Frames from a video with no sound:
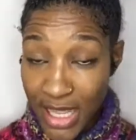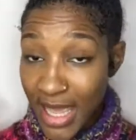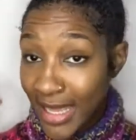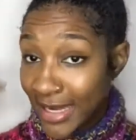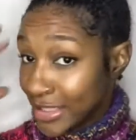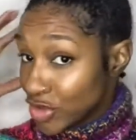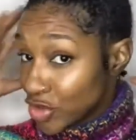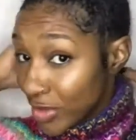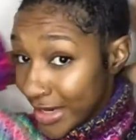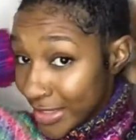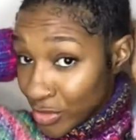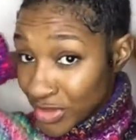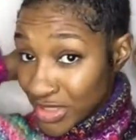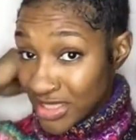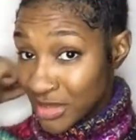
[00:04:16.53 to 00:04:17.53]
and I try
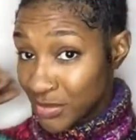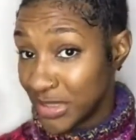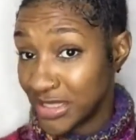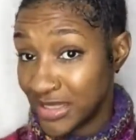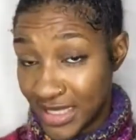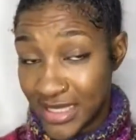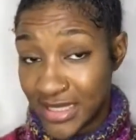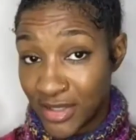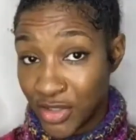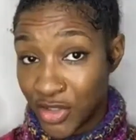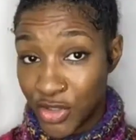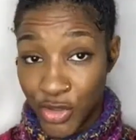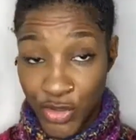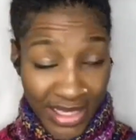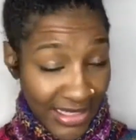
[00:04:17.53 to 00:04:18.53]
not to split it into
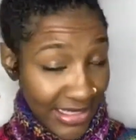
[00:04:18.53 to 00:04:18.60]
2. I